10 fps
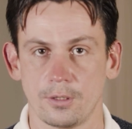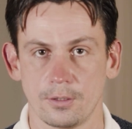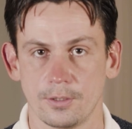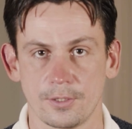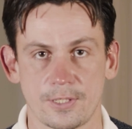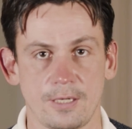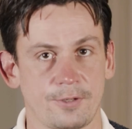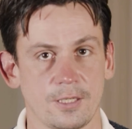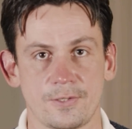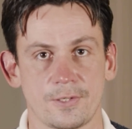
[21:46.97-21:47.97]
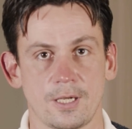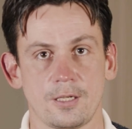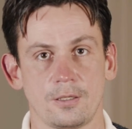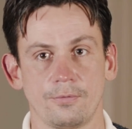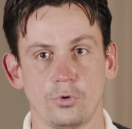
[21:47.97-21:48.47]
and the stuff gets
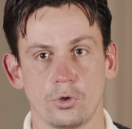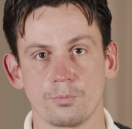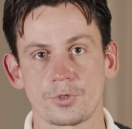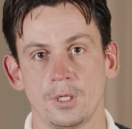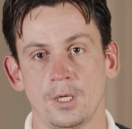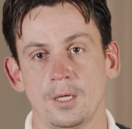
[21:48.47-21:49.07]
discussed in forums.